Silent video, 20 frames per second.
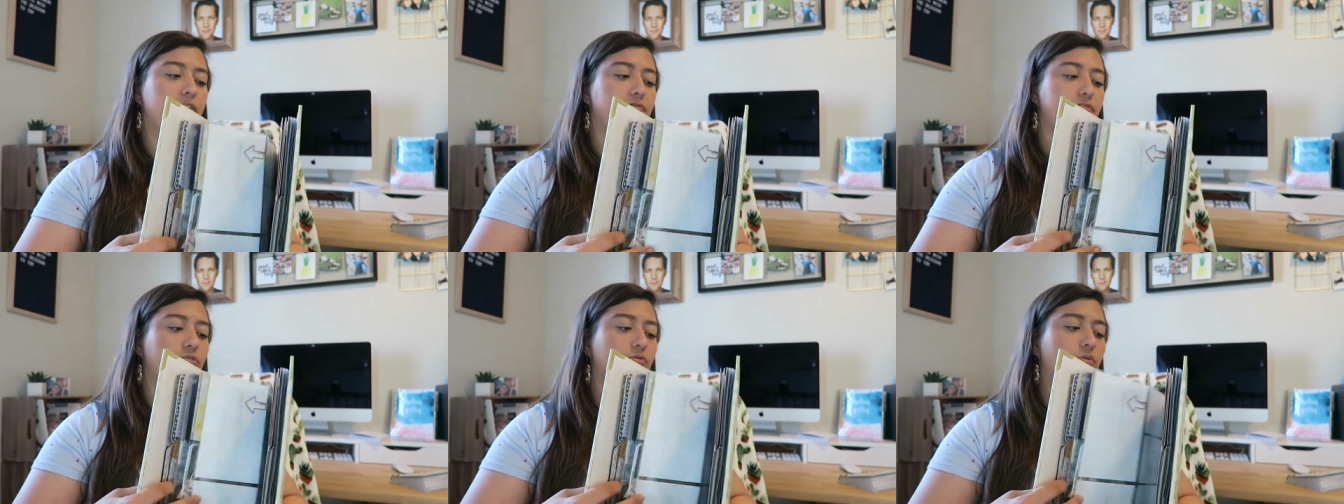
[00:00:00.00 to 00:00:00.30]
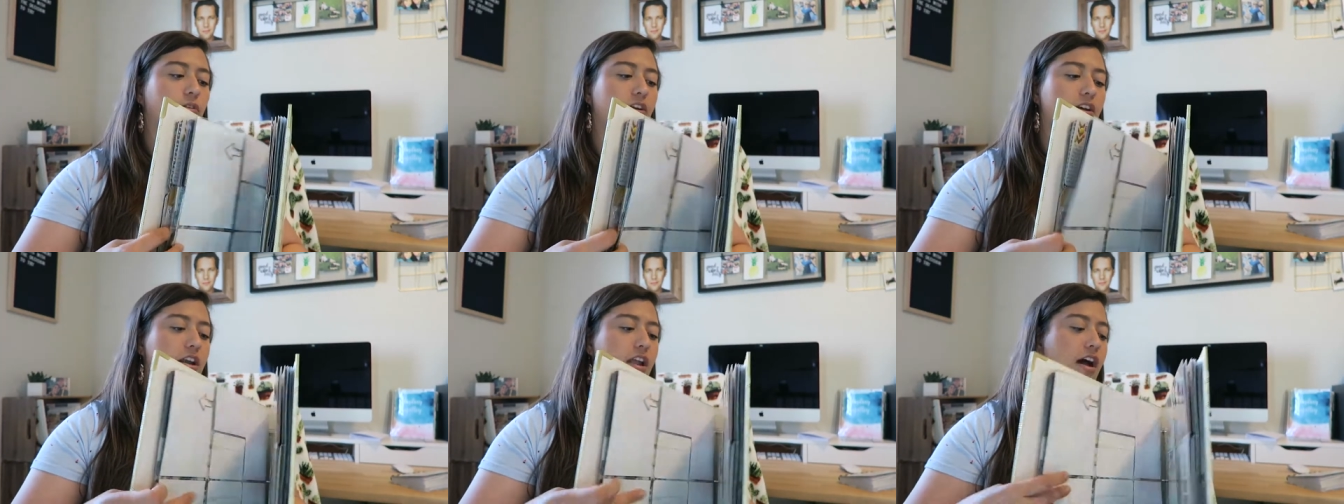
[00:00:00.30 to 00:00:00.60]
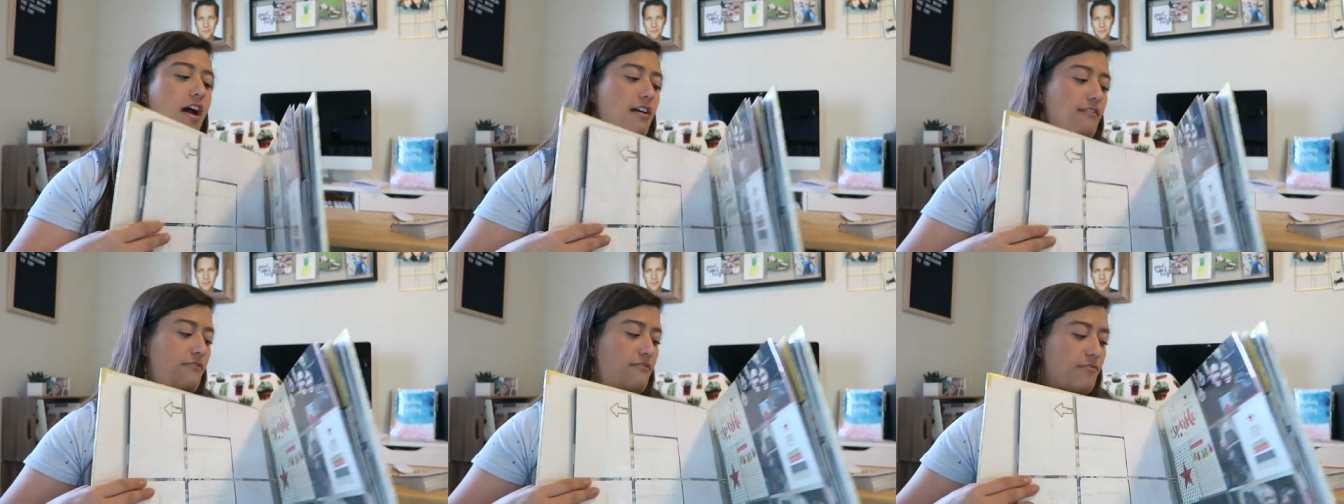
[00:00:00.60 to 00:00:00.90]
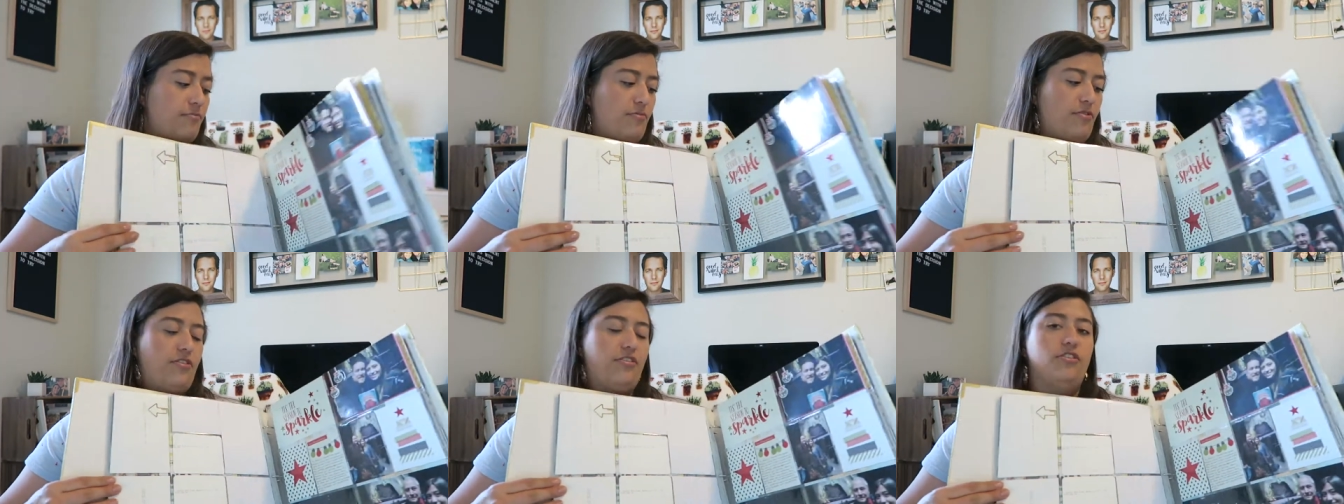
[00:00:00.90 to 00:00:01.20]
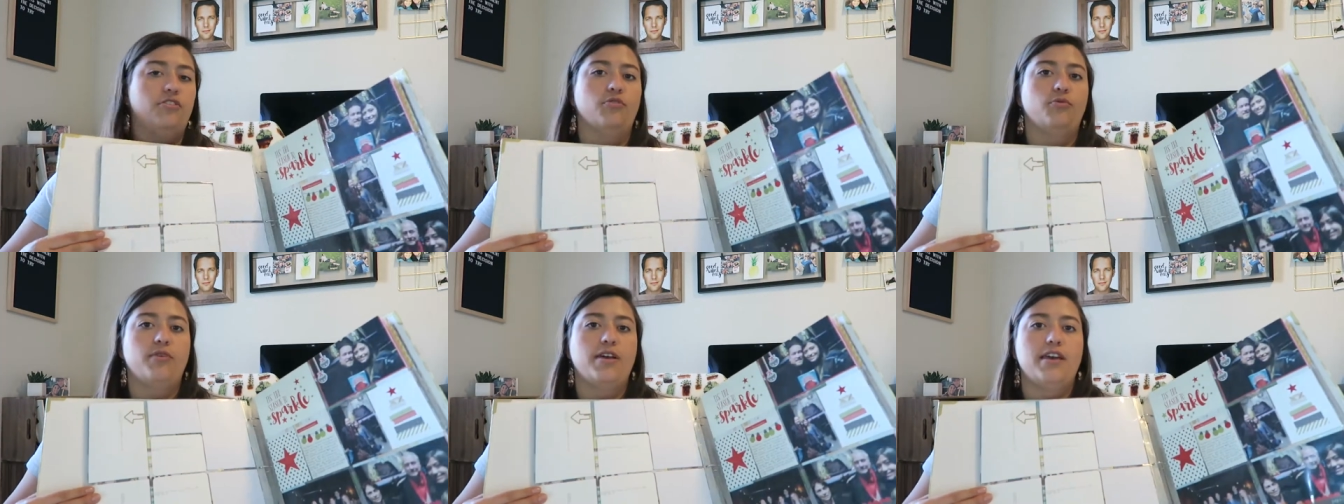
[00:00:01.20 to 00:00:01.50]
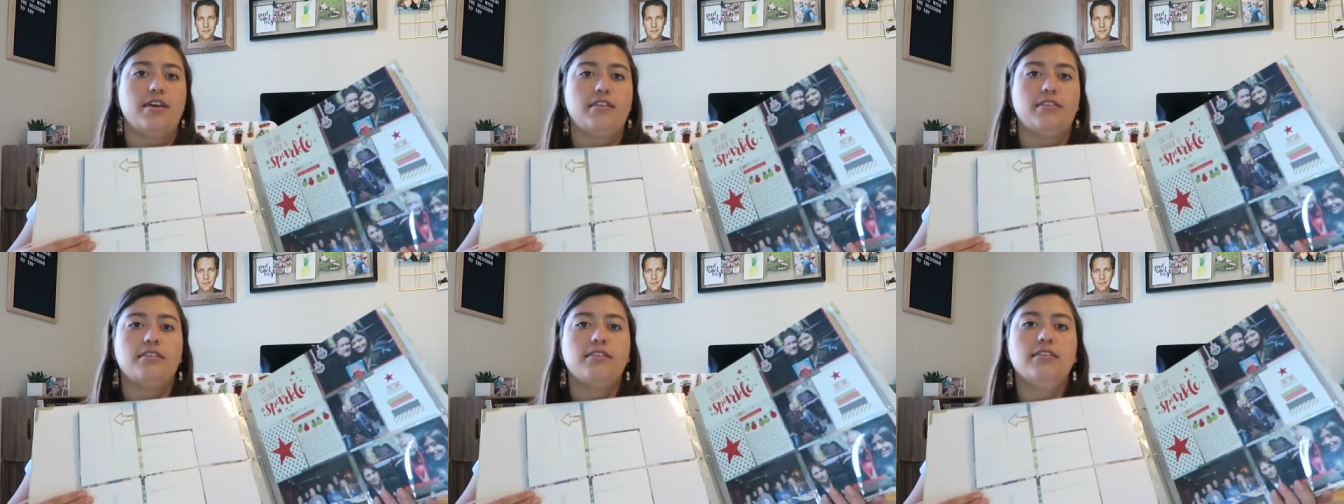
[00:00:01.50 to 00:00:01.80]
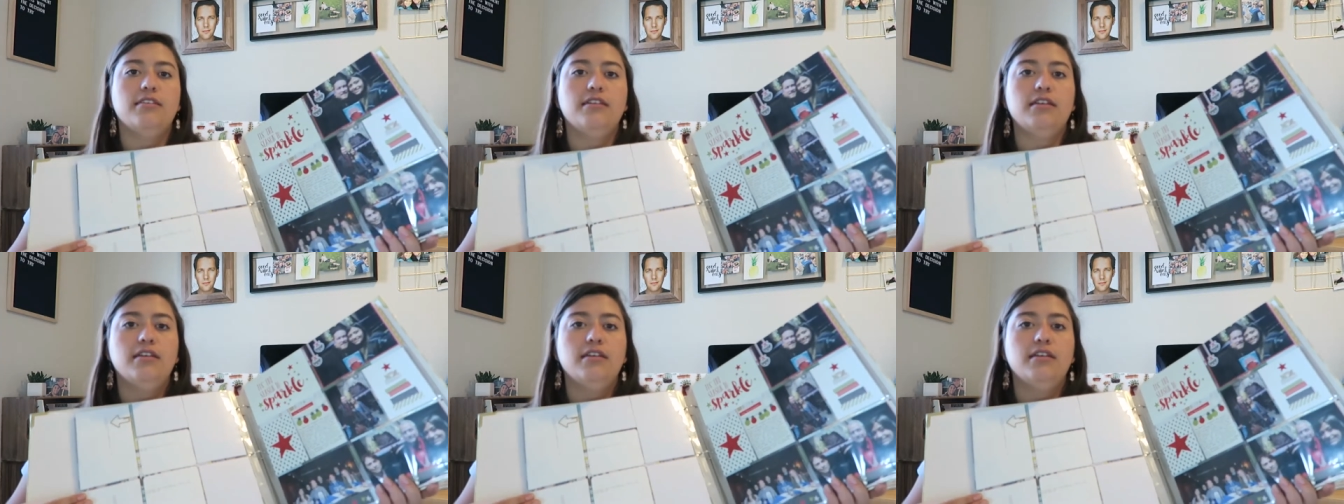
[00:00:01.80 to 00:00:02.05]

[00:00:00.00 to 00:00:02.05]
If you are not familiar with